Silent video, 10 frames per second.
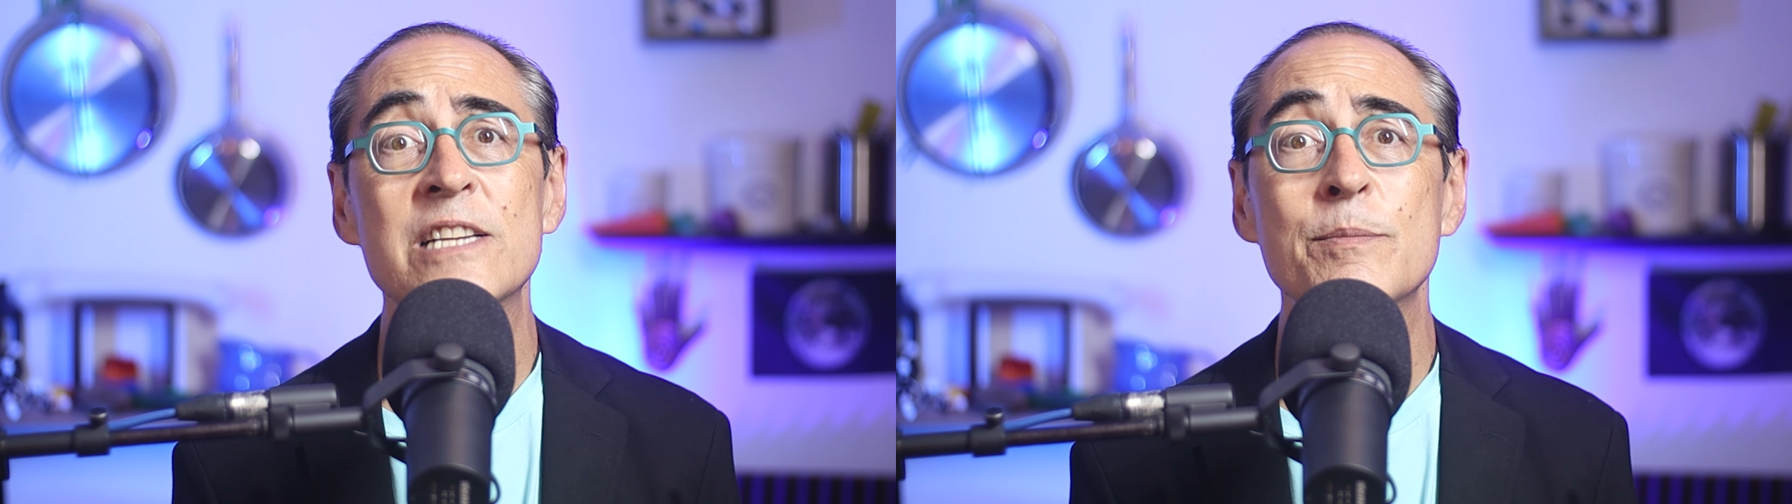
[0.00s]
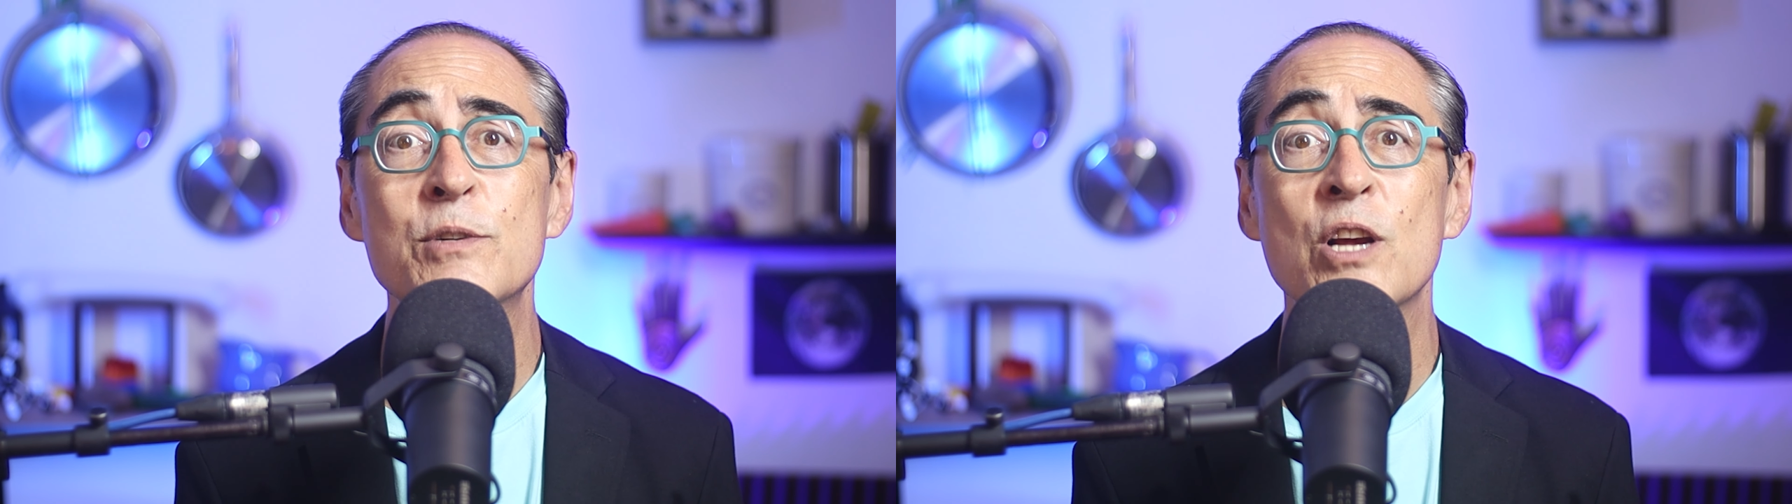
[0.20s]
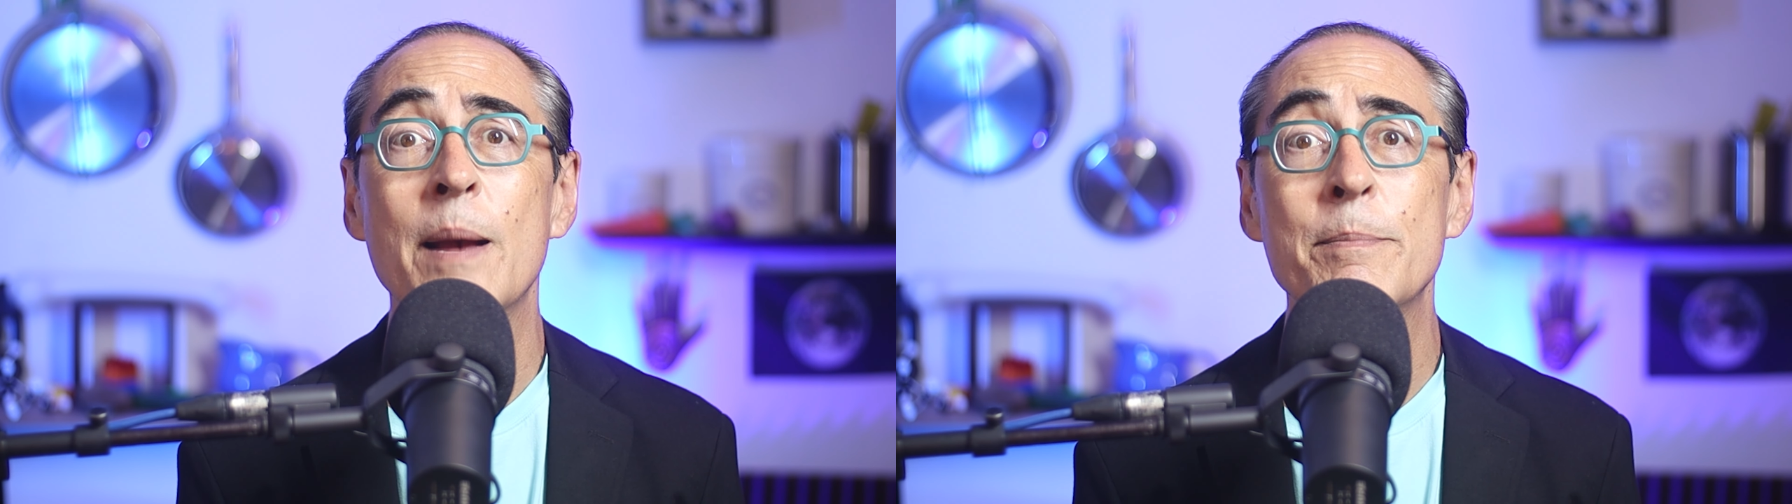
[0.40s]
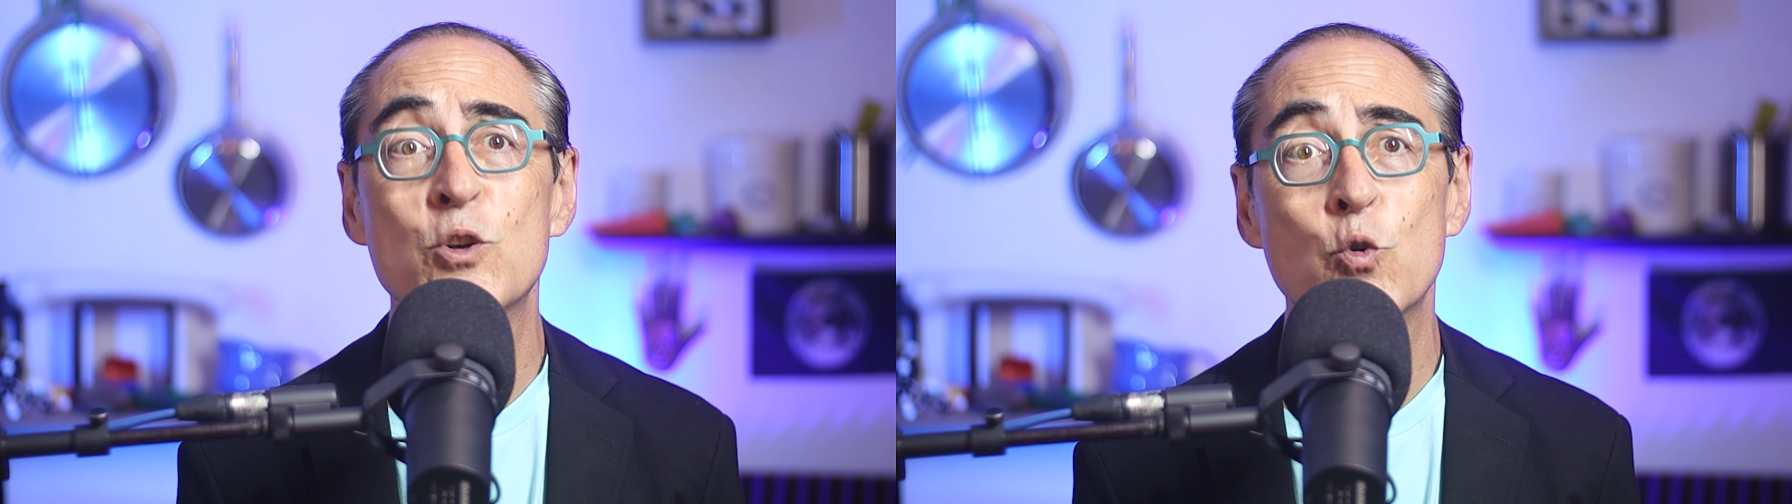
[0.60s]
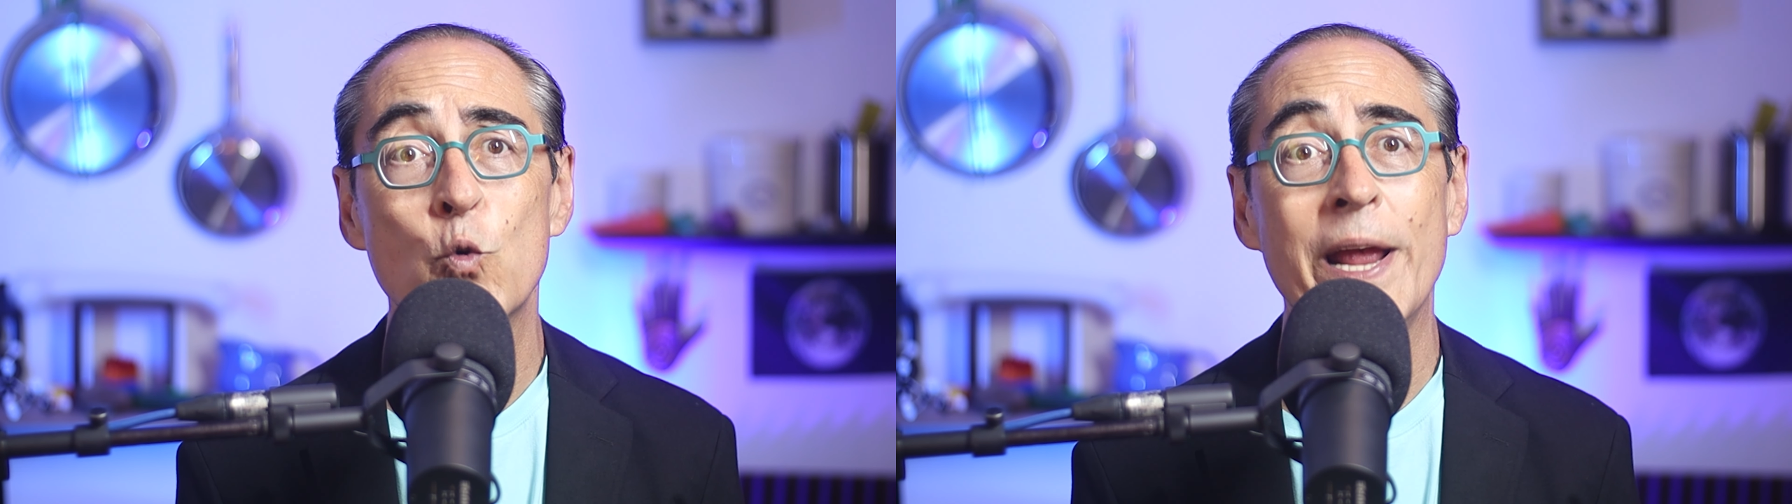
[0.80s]
some time
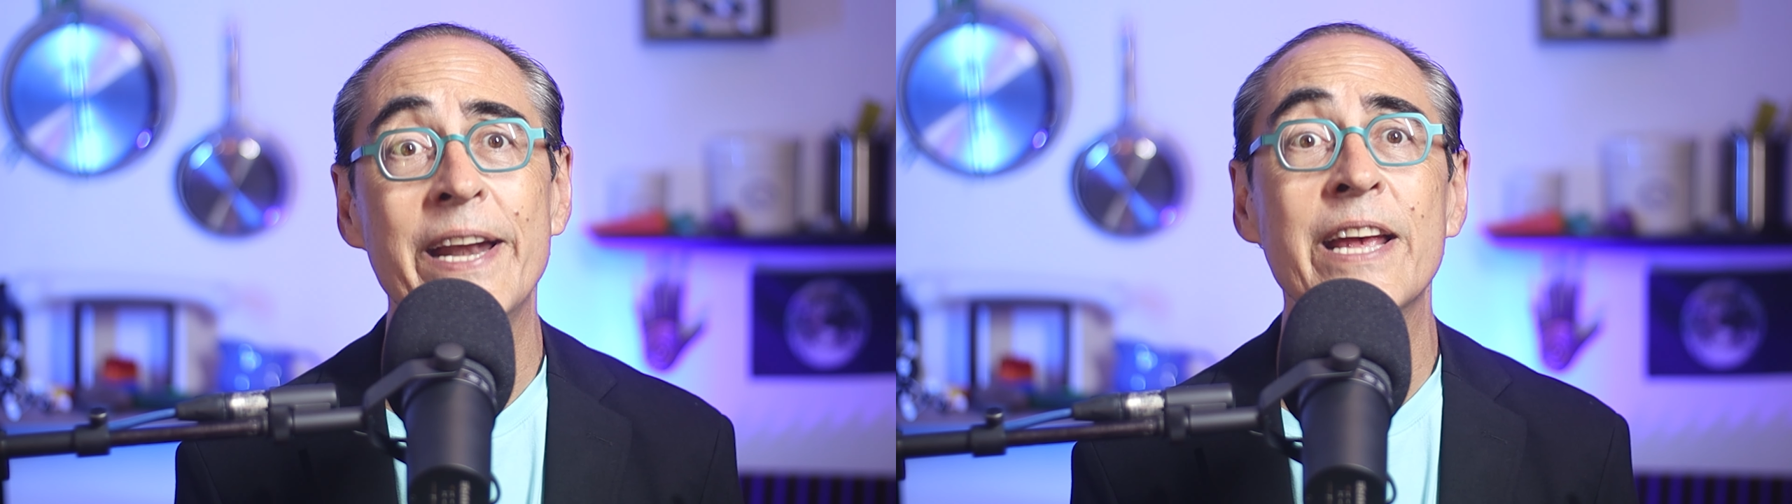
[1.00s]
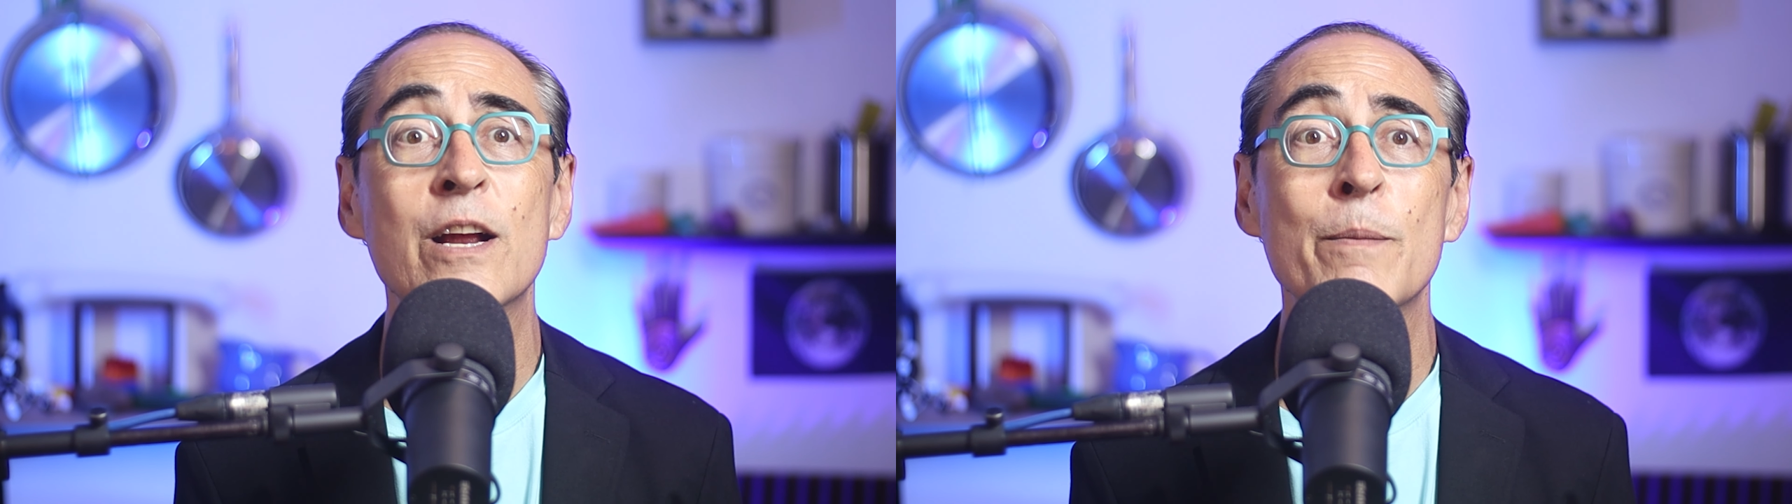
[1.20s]
training